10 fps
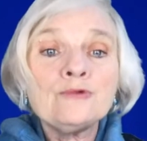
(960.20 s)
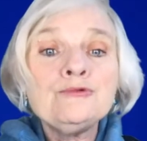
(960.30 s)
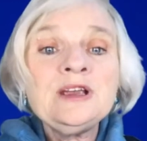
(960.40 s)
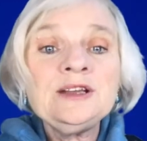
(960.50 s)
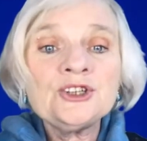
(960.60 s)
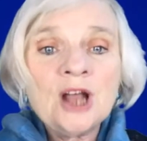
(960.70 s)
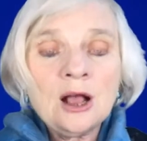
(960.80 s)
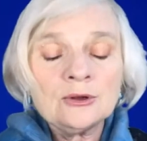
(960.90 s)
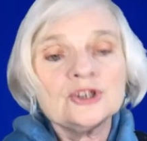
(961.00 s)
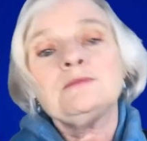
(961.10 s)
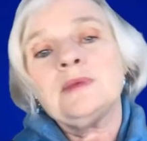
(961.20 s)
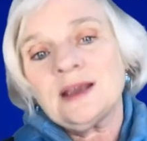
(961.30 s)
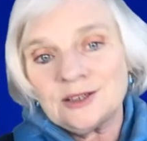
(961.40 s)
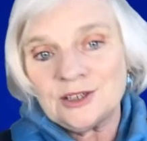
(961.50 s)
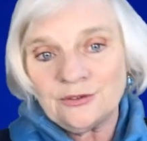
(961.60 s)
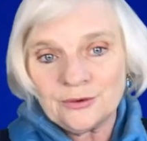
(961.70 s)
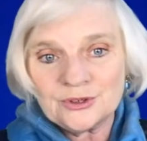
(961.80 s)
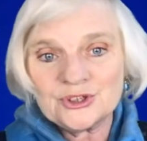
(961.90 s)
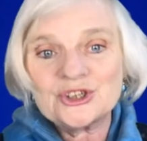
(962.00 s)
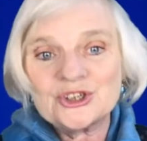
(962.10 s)
reach out and make a
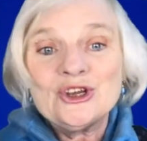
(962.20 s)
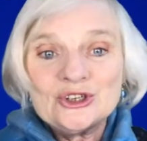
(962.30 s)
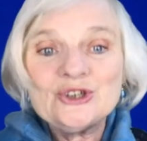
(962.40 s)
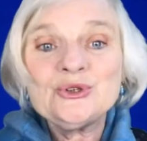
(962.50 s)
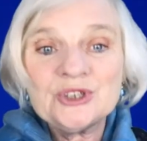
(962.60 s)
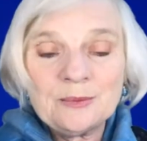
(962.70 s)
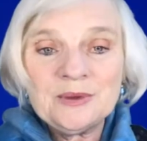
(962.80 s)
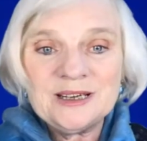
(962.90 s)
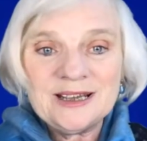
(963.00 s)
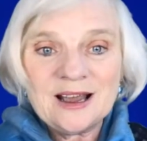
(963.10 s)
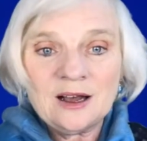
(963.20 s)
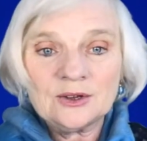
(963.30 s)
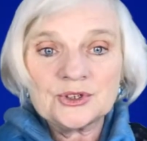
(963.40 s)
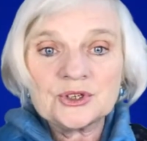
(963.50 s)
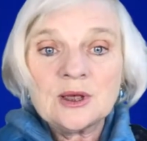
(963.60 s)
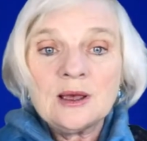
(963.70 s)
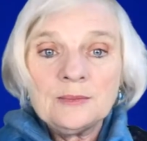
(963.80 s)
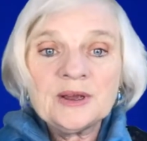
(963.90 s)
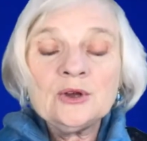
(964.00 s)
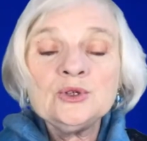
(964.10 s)
difference to somebody else,
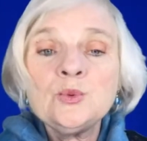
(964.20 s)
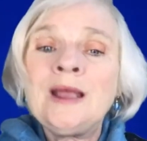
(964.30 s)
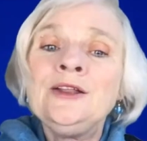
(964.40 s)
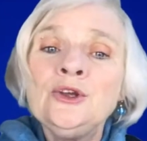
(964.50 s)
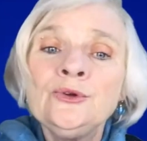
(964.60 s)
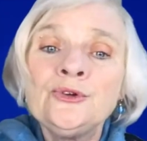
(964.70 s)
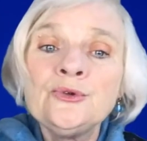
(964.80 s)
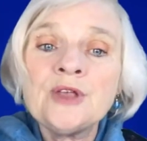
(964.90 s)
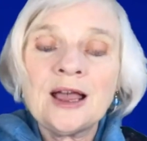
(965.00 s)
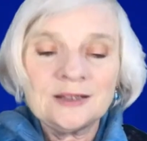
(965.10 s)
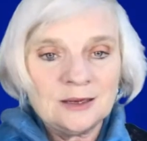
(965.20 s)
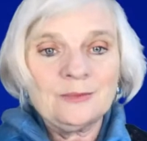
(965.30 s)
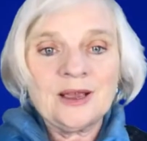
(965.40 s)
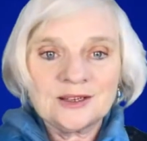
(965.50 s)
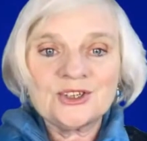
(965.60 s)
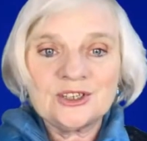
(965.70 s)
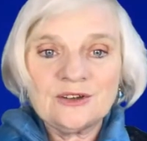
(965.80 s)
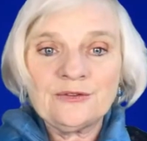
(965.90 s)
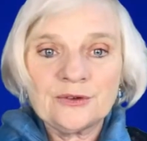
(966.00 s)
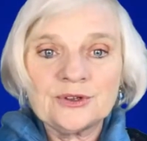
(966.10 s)
because when you do that, it makes a
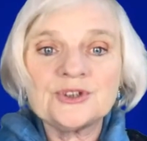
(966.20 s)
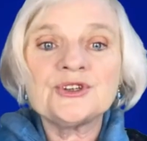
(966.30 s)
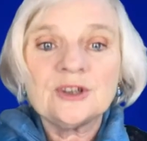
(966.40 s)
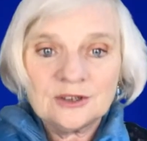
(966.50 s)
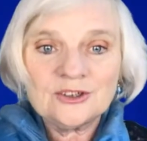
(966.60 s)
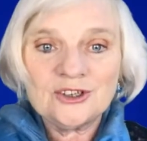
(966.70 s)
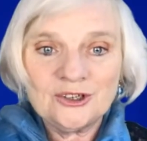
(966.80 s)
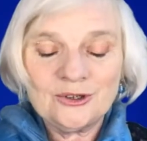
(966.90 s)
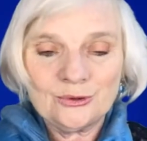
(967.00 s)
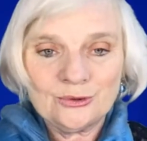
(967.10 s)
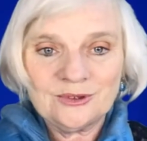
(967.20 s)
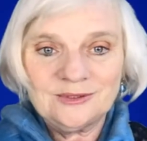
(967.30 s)
difference to you.